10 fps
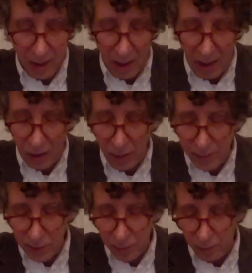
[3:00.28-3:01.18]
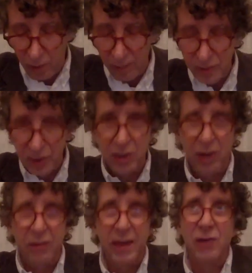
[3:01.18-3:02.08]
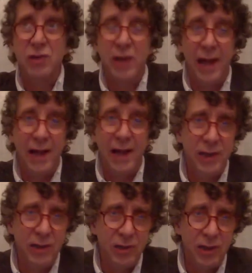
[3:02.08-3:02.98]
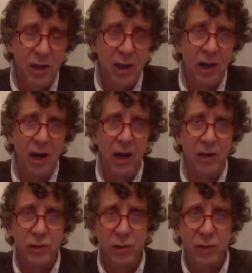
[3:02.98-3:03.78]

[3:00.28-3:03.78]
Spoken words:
Our group has performed 600,000 assays using